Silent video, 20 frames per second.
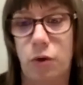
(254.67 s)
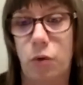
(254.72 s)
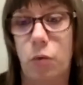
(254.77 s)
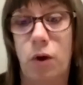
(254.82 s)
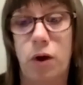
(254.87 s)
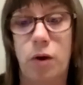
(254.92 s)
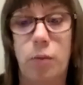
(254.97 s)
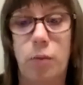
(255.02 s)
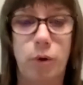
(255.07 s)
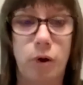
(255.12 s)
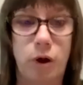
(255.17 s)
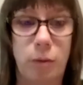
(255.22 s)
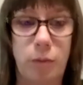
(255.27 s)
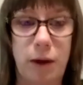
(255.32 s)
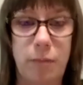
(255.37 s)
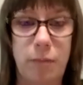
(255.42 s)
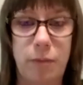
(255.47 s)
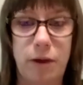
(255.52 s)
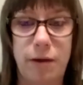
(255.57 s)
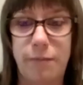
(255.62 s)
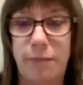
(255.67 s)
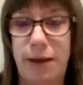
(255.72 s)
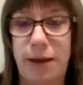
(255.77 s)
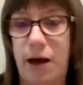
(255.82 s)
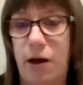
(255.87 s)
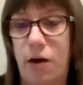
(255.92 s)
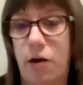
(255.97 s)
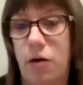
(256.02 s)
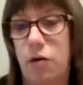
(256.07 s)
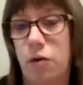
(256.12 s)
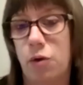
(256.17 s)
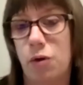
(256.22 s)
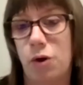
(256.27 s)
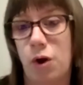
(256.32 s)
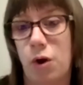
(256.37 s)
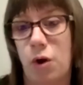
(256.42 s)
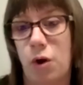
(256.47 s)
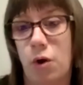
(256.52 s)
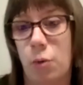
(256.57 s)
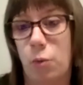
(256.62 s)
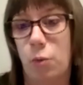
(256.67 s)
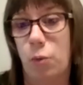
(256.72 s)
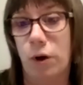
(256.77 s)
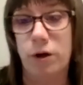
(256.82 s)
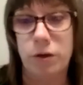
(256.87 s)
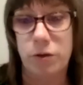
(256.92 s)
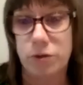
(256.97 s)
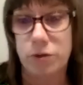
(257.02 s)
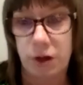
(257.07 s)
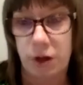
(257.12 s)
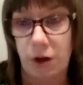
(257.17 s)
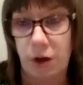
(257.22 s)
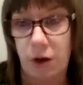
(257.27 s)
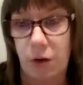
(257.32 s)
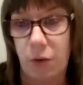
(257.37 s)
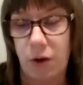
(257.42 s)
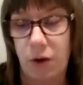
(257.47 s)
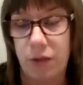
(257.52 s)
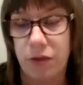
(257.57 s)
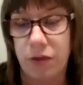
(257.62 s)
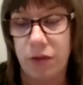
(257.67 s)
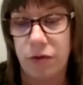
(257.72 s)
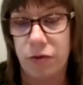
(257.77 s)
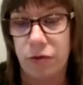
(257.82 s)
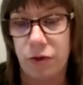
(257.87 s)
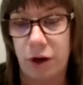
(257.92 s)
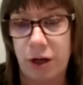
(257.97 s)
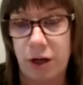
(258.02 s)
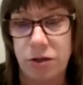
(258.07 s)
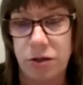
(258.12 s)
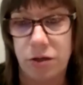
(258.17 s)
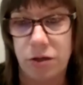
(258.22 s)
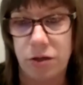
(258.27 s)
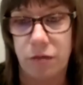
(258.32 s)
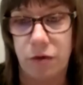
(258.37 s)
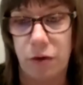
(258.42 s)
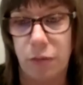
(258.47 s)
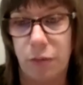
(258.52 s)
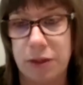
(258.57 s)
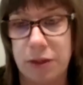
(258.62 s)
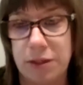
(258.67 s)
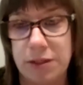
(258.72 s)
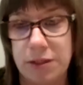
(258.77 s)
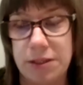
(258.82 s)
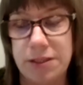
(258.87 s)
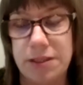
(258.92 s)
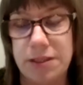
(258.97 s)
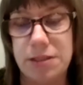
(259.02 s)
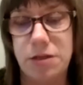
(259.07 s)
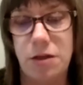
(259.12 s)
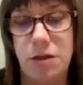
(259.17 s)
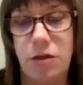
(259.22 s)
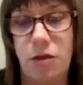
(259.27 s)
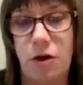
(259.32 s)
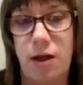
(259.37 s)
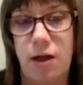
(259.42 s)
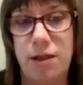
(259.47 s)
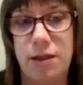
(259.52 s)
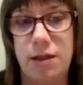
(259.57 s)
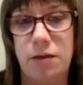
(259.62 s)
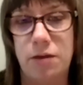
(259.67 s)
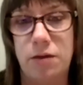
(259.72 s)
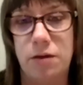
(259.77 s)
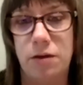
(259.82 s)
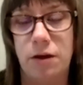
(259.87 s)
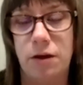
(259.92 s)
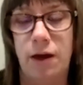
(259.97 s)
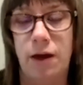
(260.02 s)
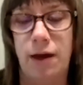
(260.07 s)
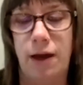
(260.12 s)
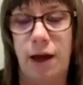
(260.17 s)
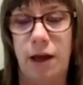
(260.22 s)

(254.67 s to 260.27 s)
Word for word: what a book might be about or where you should go with the direction of your business as a thought leader.